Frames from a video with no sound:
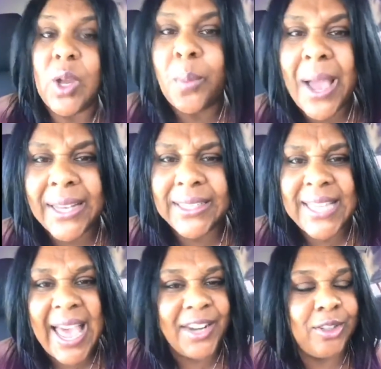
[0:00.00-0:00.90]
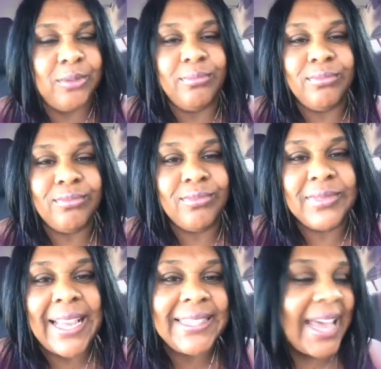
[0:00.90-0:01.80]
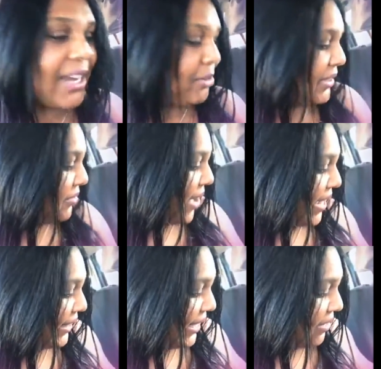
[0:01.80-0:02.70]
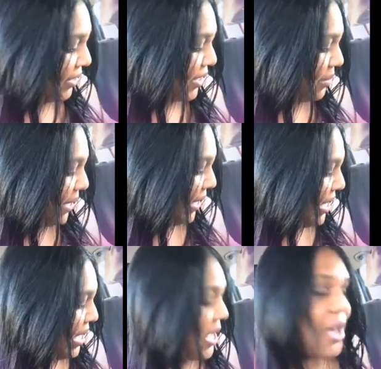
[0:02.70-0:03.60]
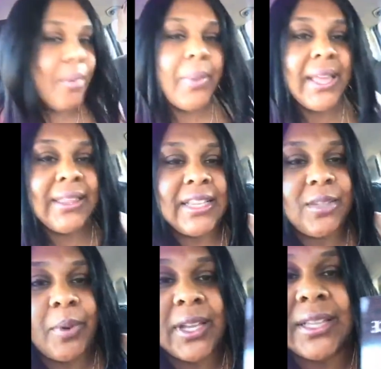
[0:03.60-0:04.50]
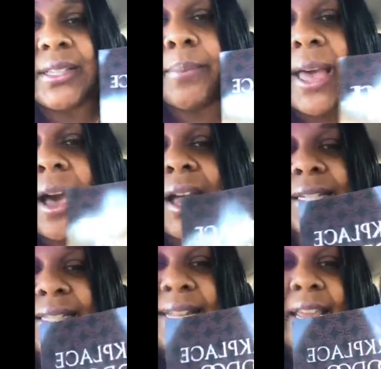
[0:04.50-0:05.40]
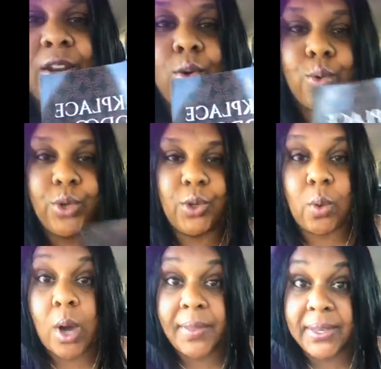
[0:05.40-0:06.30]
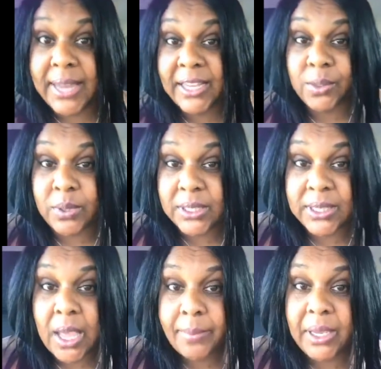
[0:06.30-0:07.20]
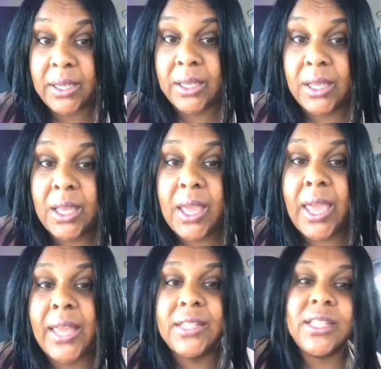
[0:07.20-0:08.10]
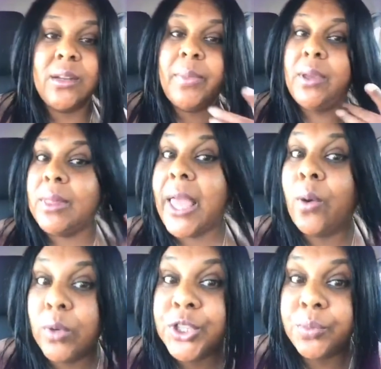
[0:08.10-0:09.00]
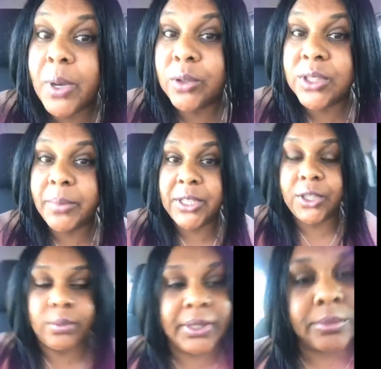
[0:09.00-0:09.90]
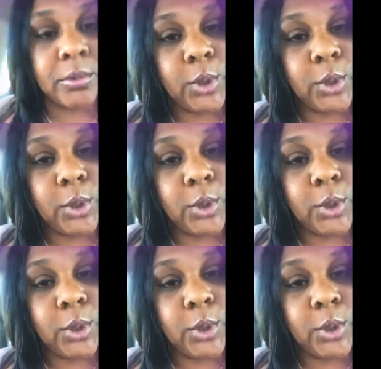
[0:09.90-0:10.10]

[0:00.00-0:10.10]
Don't mind the title. That title was divinely given to me. But this book is about understanding who you are. The next one is coming. And it's going to be like what you're supposed to be doing.